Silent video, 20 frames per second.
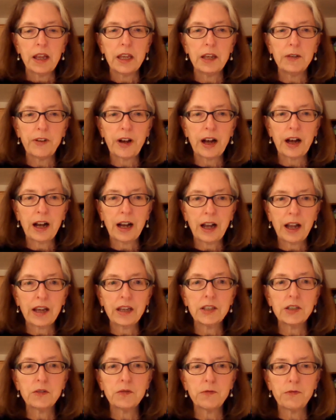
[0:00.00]
if
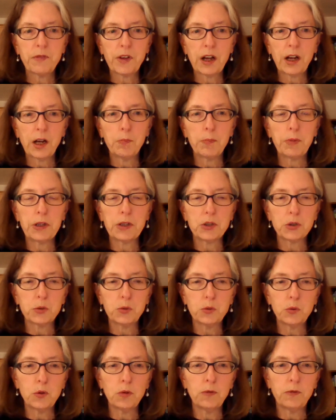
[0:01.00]
I develop a
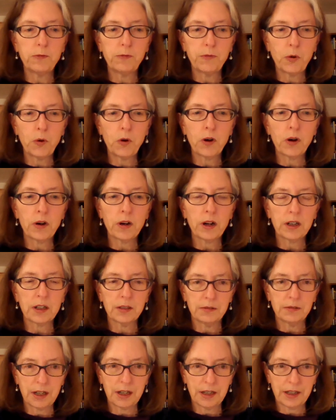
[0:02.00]
tool for a
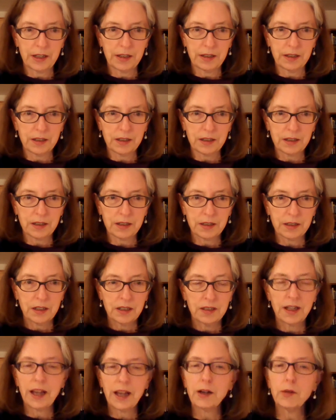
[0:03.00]
client,
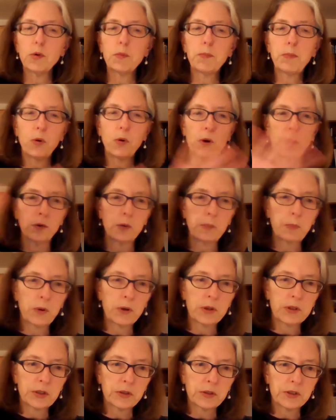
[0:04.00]
not a report,
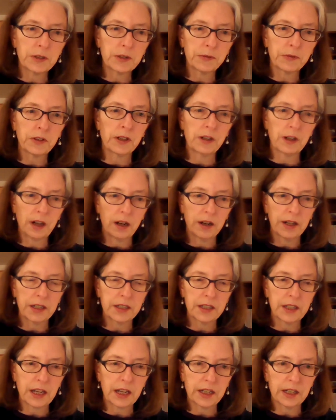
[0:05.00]
reports are different, and I'll get
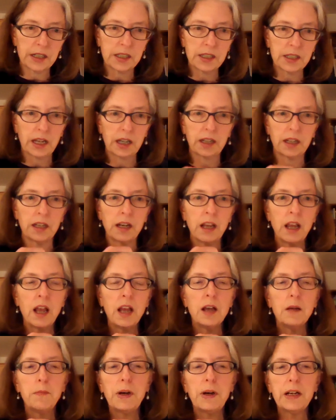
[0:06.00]
to that in a second.
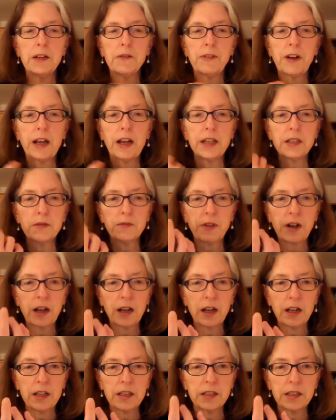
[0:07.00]
But if I
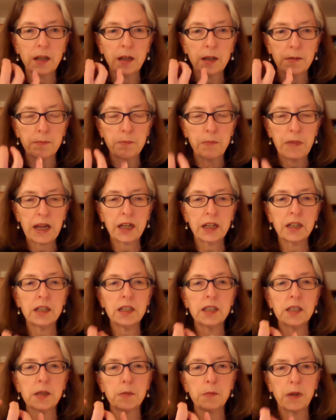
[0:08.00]
devise a
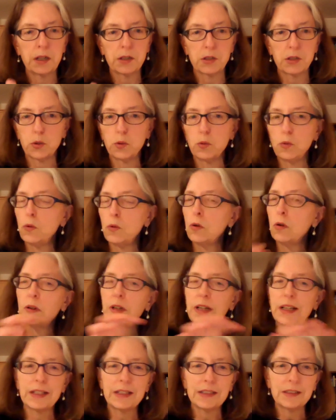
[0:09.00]
mechanism, a
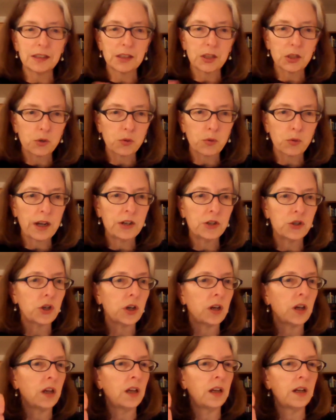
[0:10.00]
tool, an
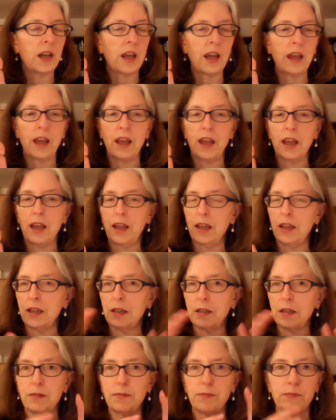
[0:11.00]
illustration,
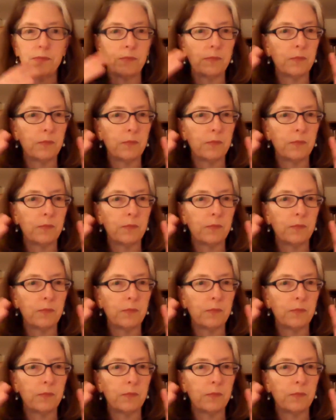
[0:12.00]
a,